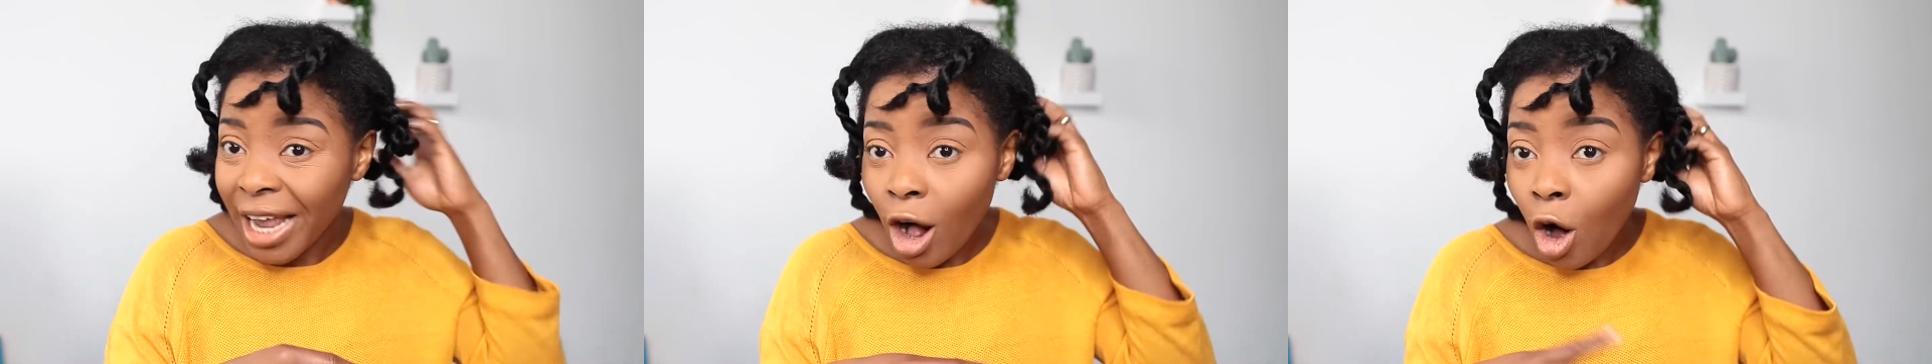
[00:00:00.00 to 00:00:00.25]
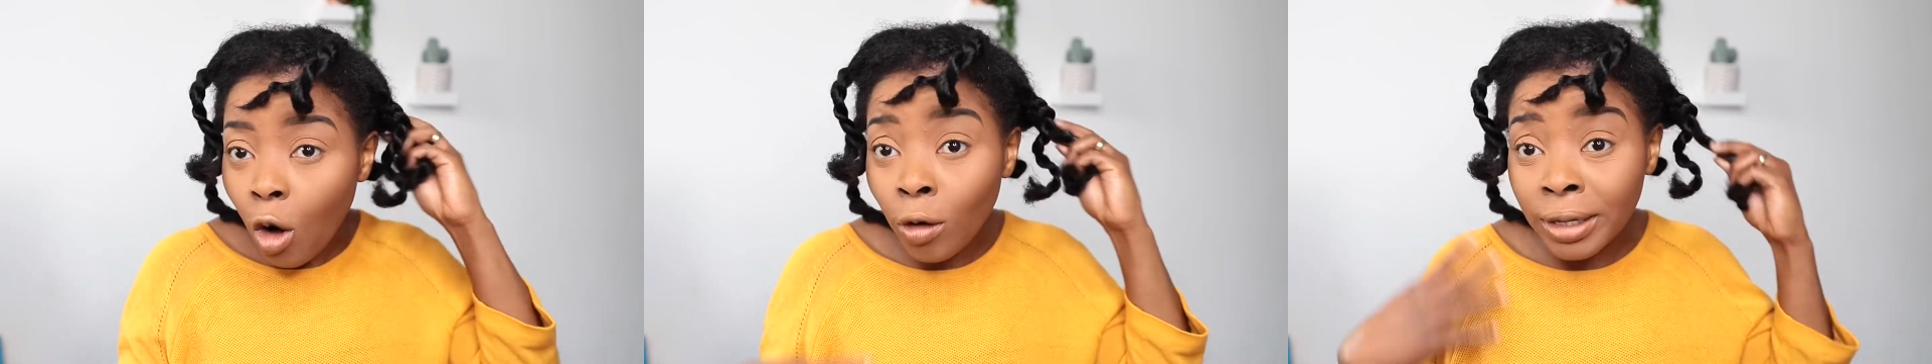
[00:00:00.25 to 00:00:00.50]

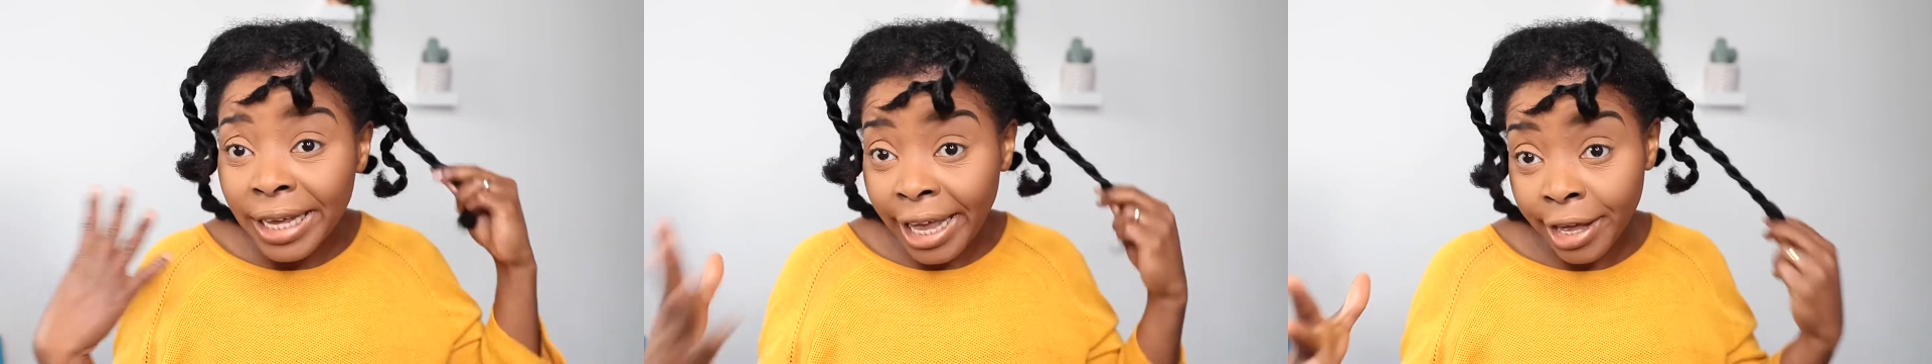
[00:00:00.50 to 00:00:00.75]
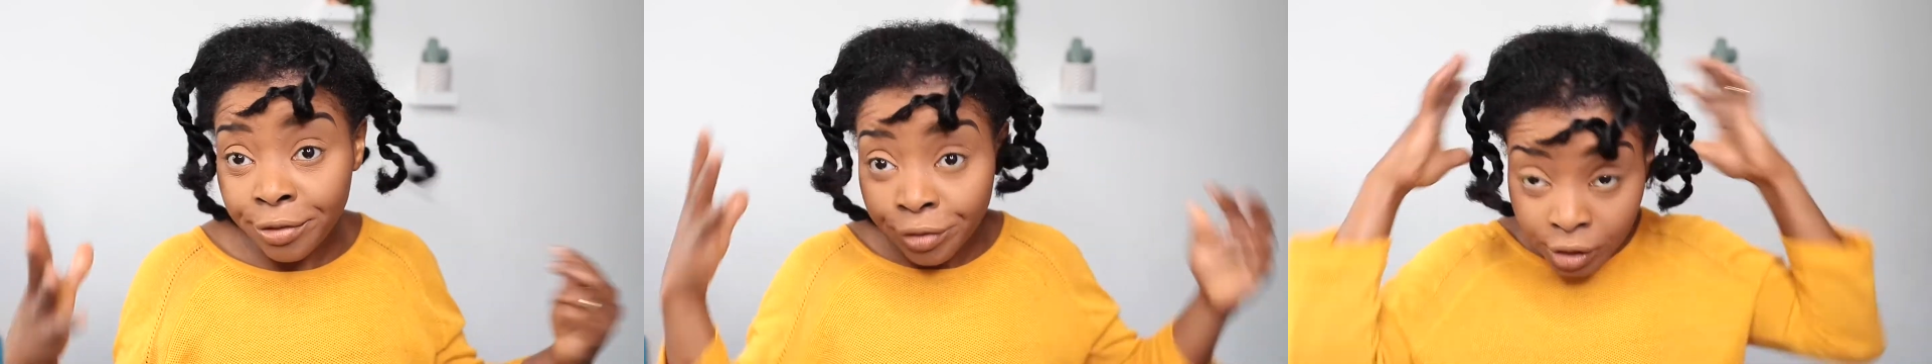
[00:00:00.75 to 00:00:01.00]
down
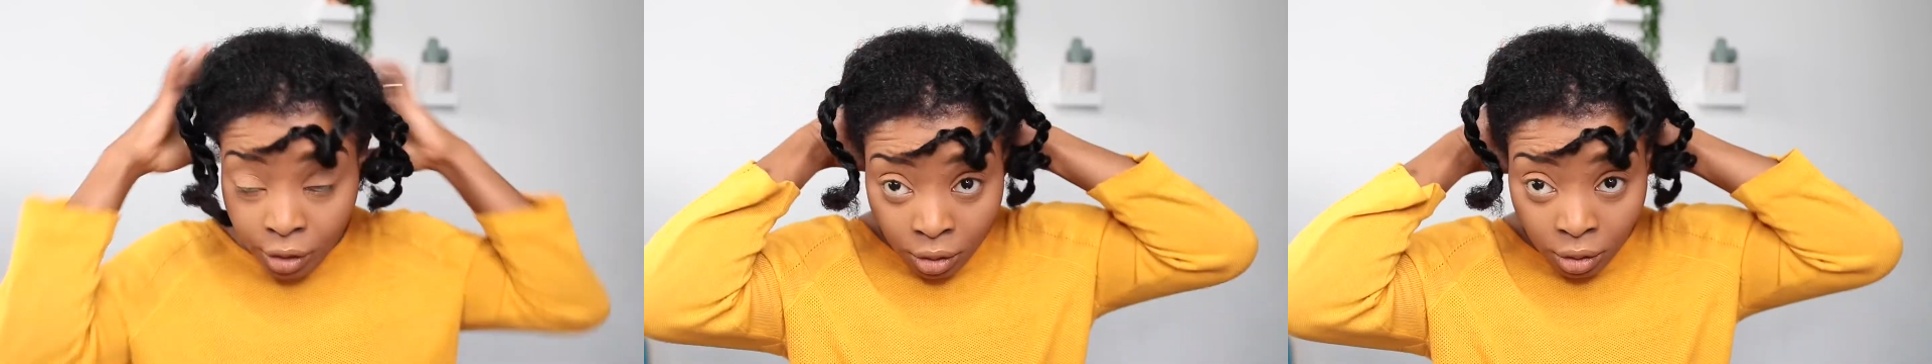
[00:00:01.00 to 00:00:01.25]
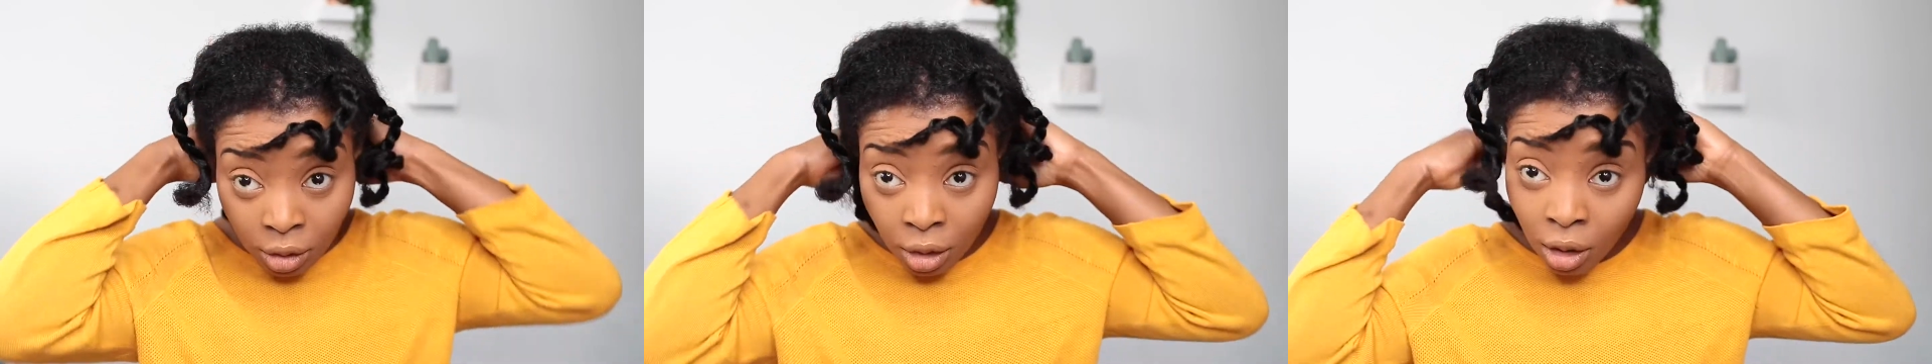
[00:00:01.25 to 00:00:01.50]
and give it a
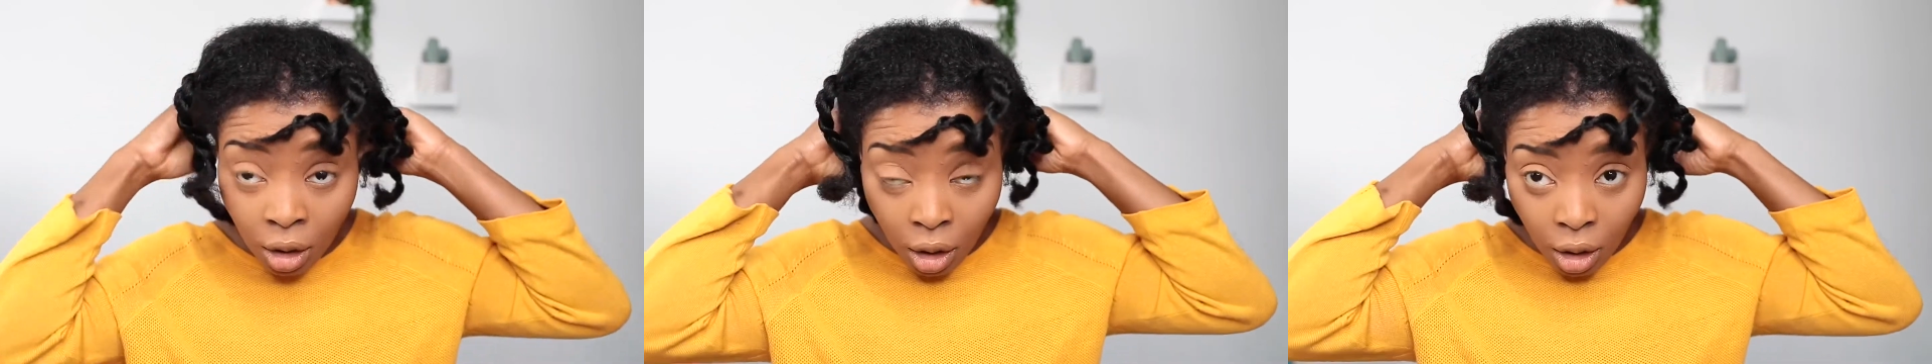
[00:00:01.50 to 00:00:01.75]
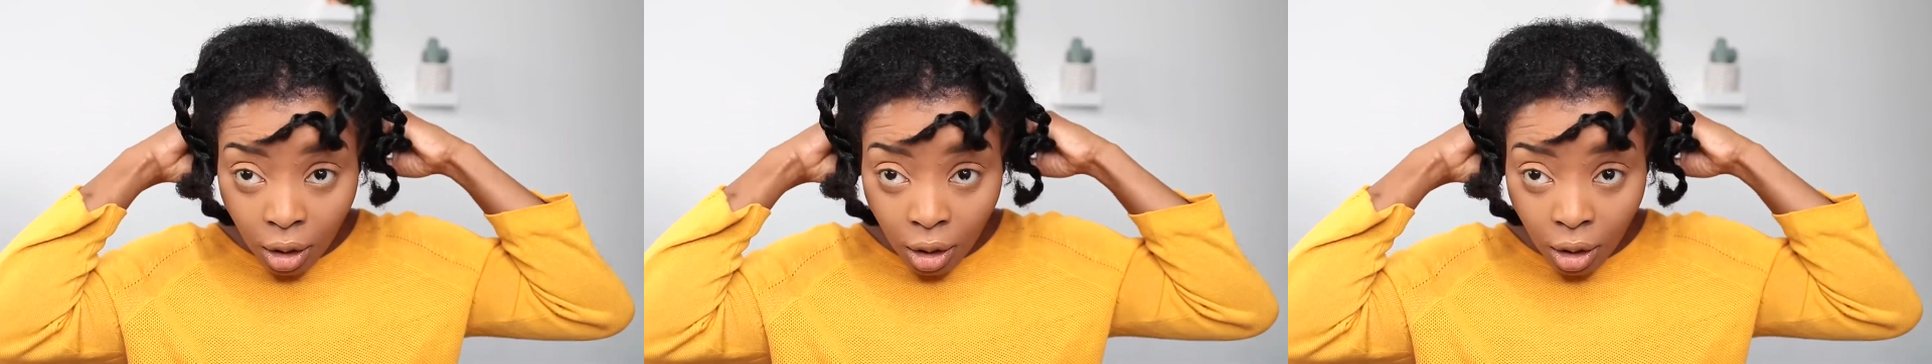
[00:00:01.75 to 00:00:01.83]
little